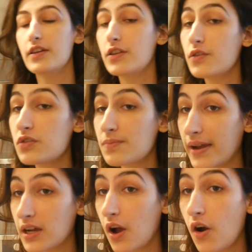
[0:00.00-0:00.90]
use my
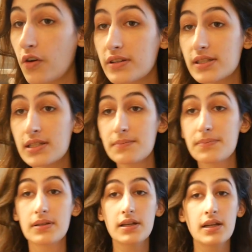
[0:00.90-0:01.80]
code
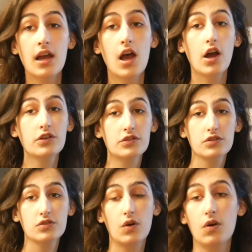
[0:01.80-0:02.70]

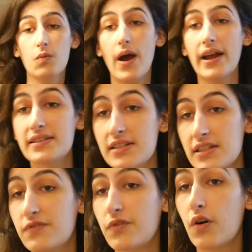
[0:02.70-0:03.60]

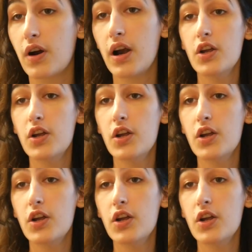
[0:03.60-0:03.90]
simply_YT for